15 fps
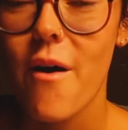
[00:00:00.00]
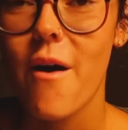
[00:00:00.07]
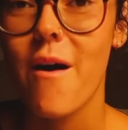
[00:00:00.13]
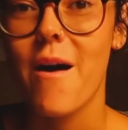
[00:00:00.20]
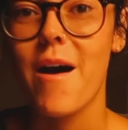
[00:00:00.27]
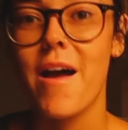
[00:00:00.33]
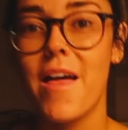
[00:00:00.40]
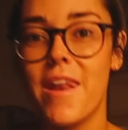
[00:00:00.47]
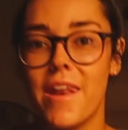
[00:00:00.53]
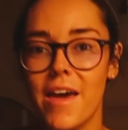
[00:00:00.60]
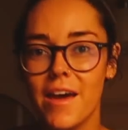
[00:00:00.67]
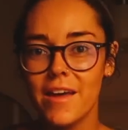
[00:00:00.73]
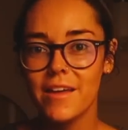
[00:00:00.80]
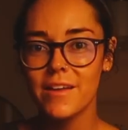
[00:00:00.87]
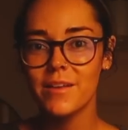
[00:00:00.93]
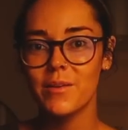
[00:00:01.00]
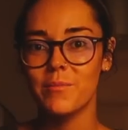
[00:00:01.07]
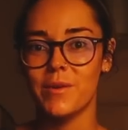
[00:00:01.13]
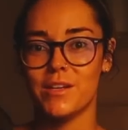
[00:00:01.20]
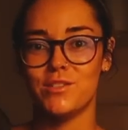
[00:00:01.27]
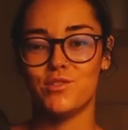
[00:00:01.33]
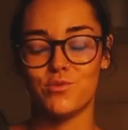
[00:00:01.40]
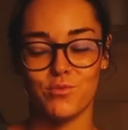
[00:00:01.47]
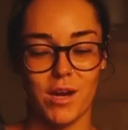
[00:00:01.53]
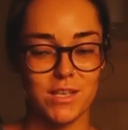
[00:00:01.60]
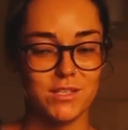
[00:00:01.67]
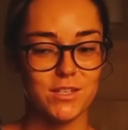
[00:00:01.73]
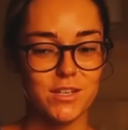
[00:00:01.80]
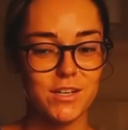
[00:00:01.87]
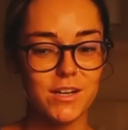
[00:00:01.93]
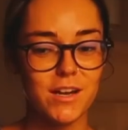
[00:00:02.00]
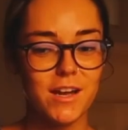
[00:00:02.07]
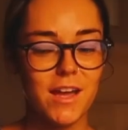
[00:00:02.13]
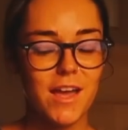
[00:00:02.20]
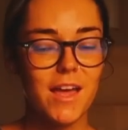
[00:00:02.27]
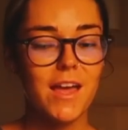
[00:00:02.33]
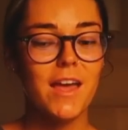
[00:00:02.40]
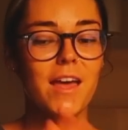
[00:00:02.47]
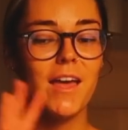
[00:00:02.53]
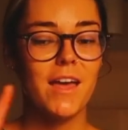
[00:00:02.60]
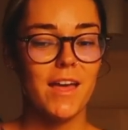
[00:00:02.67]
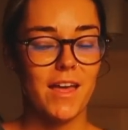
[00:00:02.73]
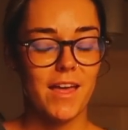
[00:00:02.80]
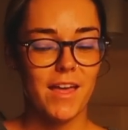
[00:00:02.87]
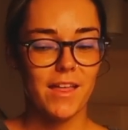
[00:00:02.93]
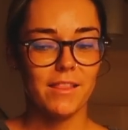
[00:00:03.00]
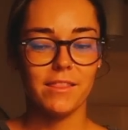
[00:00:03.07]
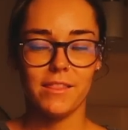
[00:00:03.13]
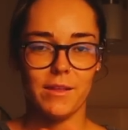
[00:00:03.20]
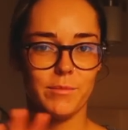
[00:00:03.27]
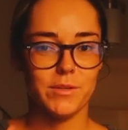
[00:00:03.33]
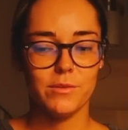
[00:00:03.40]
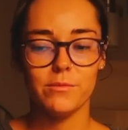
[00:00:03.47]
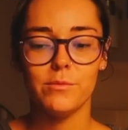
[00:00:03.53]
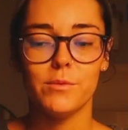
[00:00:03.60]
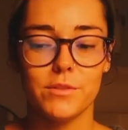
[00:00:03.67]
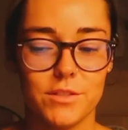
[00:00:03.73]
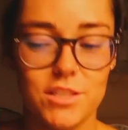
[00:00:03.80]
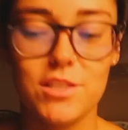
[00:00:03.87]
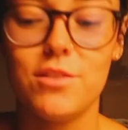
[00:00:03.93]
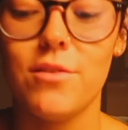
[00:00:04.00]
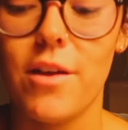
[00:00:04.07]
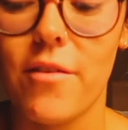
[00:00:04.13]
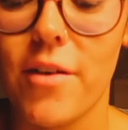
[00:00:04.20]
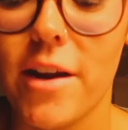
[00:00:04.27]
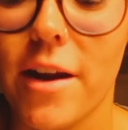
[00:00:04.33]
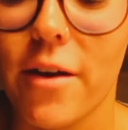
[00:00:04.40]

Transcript: on my dresser. Let me, we'll just do that right